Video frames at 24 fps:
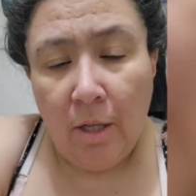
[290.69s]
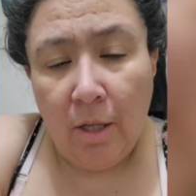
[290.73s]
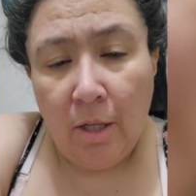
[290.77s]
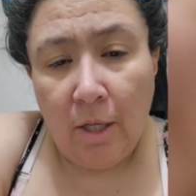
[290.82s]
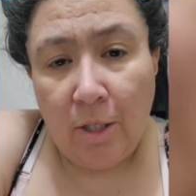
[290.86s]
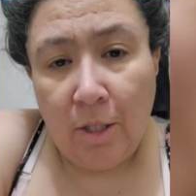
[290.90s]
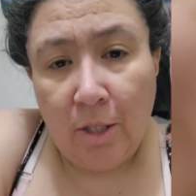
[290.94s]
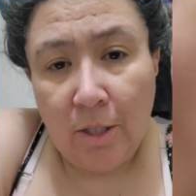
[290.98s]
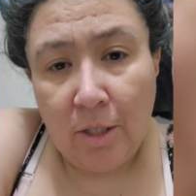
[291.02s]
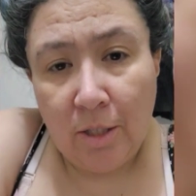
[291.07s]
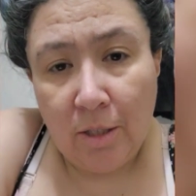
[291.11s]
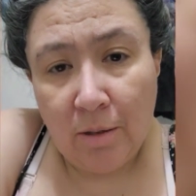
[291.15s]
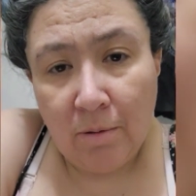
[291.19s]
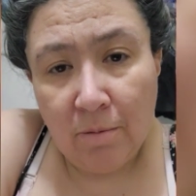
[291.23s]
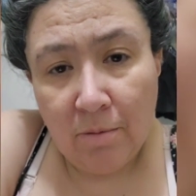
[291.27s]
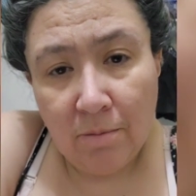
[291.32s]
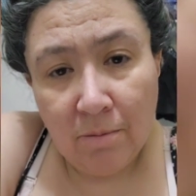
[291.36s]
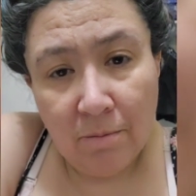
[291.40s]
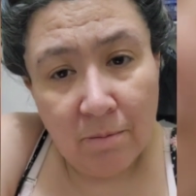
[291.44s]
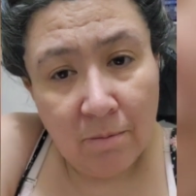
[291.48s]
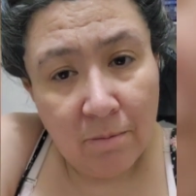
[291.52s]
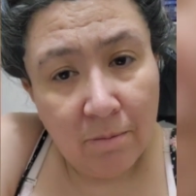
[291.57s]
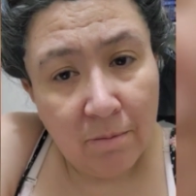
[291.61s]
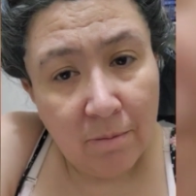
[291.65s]
like just
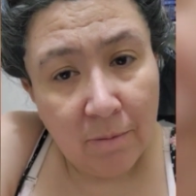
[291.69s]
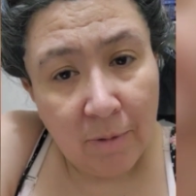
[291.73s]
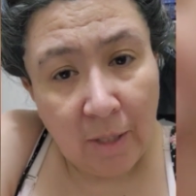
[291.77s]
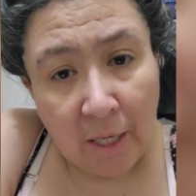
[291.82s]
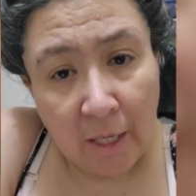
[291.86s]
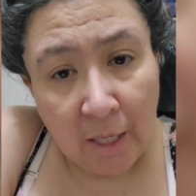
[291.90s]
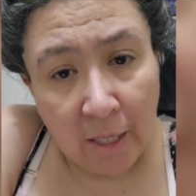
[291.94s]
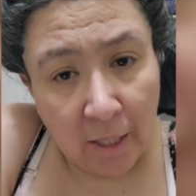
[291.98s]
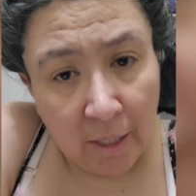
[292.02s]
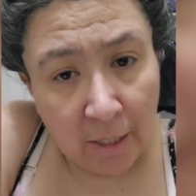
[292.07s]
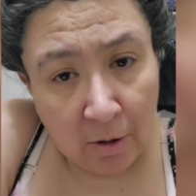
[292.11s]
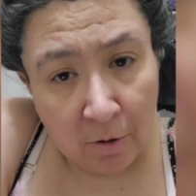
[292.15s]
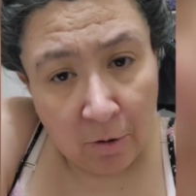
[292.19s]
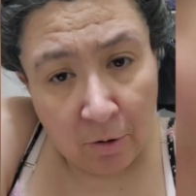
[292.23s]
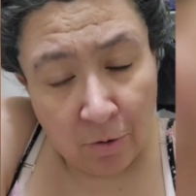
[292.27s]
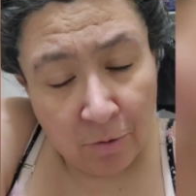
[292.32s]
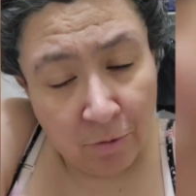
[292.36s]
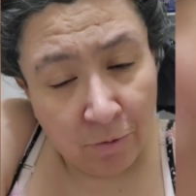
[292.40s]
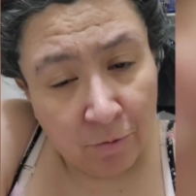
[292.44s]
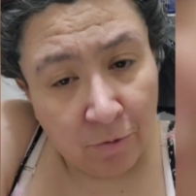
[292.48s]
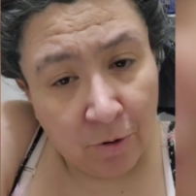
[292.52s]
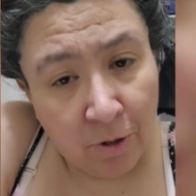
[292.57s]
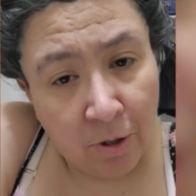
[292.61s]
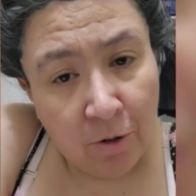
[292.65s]
taking it out on a
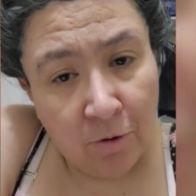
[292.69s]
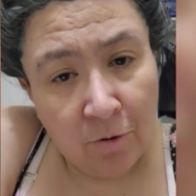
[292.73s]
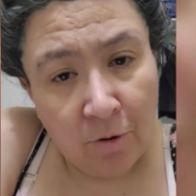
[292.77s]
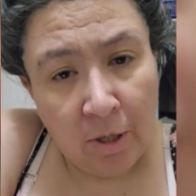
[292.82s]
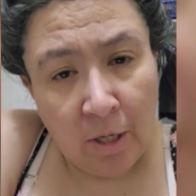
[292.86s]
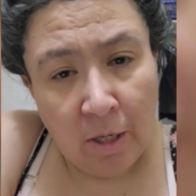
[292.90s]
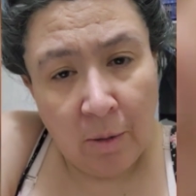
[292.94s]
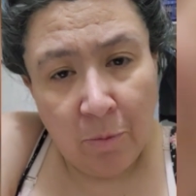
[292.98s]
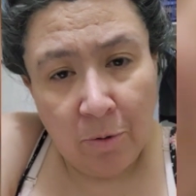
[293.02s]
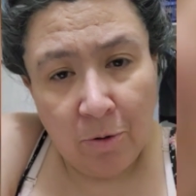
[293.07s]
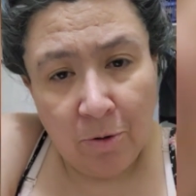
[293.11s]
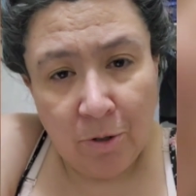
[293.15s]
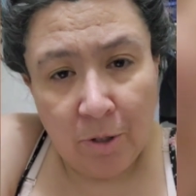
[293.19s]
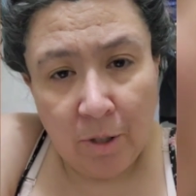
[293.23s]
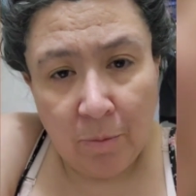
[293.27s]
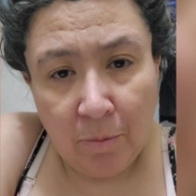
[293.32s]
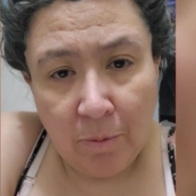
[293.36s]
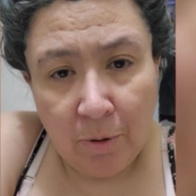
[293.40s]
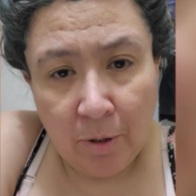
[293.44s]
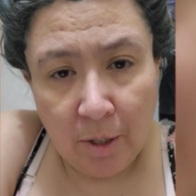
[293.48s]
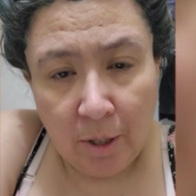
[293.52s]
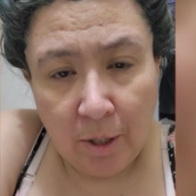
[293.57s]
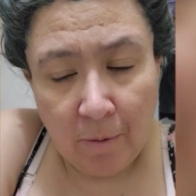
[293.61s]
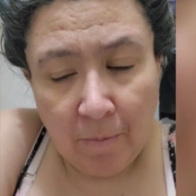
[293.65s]
video game or
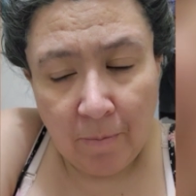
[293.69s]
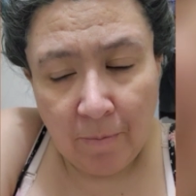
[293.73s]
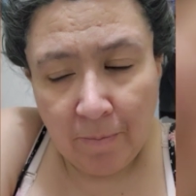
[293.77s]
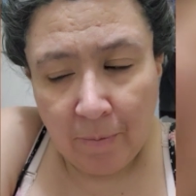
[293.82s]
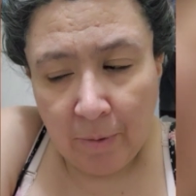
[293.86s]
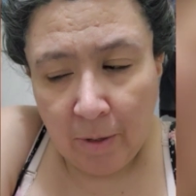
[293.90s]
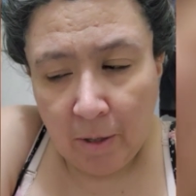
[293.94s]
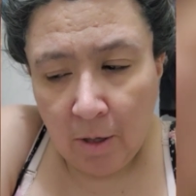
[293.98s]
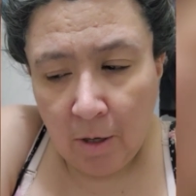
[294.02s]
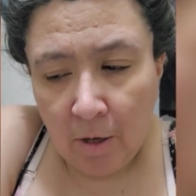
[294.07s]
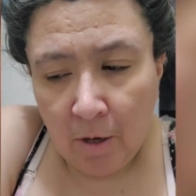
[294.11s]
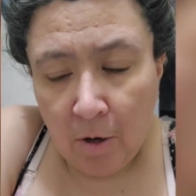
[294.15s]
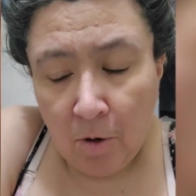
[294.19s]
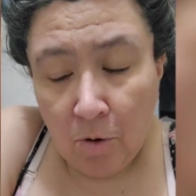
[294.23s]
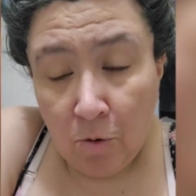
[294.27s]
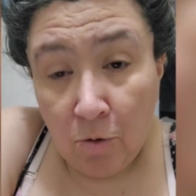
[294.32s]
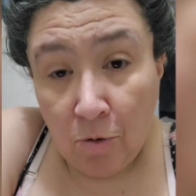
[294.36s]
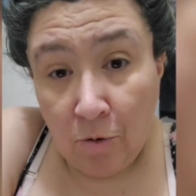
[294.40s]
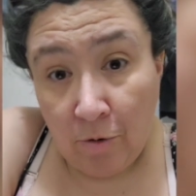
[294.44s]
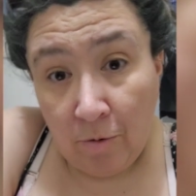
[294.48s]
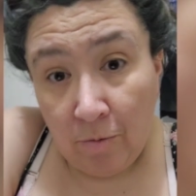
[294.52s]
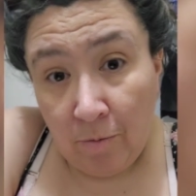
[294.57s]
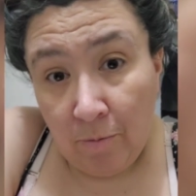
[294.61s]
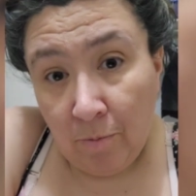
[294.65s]
something,
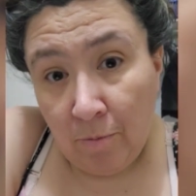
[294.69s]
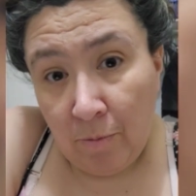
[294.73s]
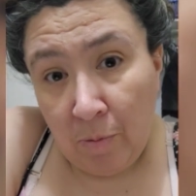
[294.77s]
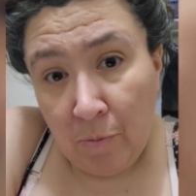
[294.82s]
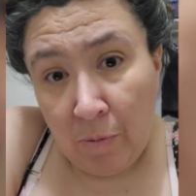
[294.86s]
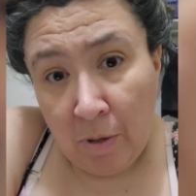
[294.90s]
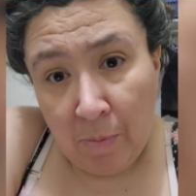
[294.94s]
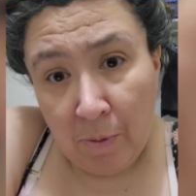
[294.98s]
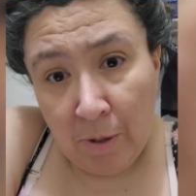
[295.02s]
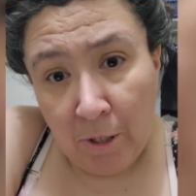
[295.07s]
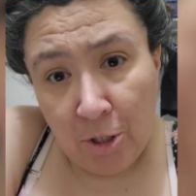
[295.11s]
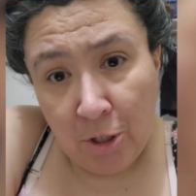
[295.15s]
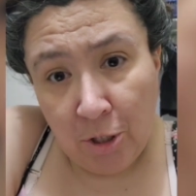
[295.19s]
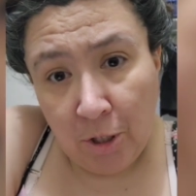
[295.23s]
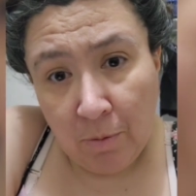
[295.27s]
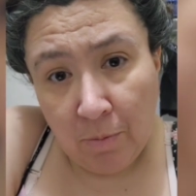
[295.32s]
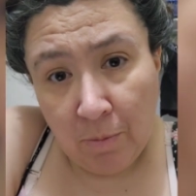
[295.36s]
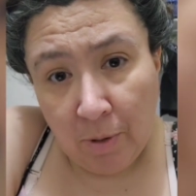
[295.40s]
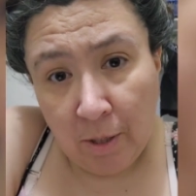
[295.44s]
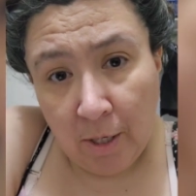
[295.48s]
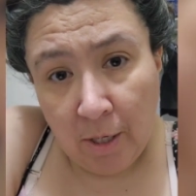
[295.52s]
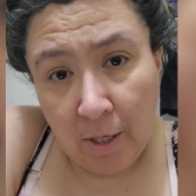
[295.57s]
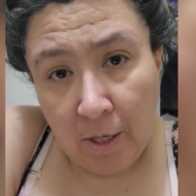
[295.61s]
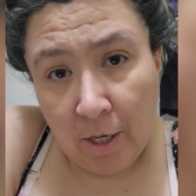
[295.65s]
or maybe a punching
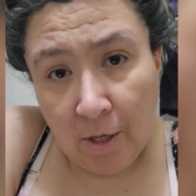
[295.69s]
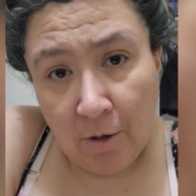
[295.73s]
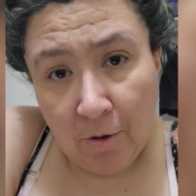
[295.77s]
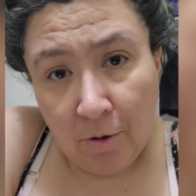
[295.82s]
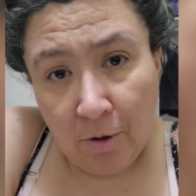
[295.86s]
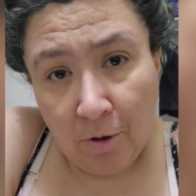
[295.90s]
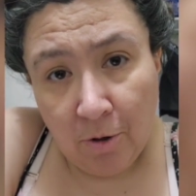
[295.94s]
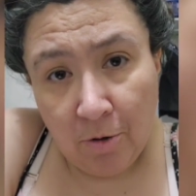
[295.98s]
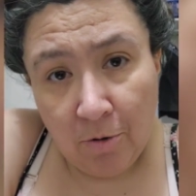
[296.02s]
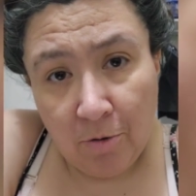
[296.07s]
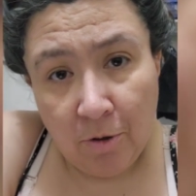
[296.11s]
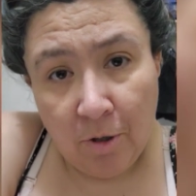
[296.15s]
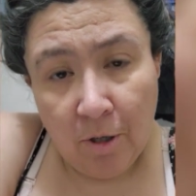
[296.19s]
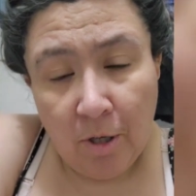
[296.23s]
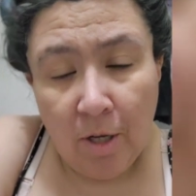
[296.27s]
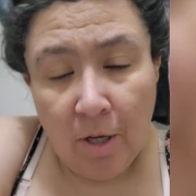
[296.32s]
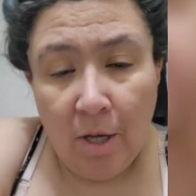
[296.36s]
bag, I don't know.